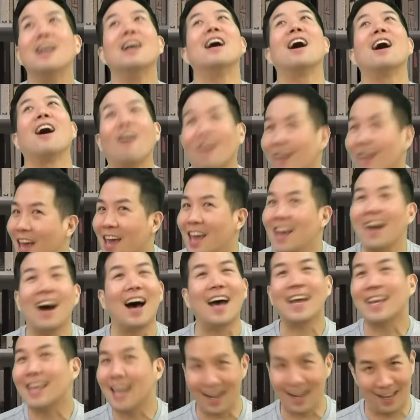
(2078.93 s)
Okay,
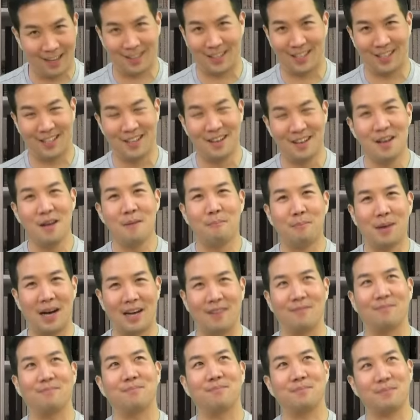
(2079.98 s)
I get it.
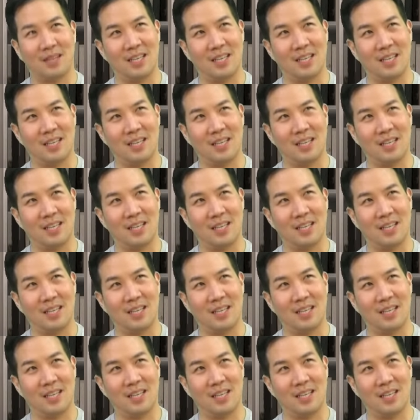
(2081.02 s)
But,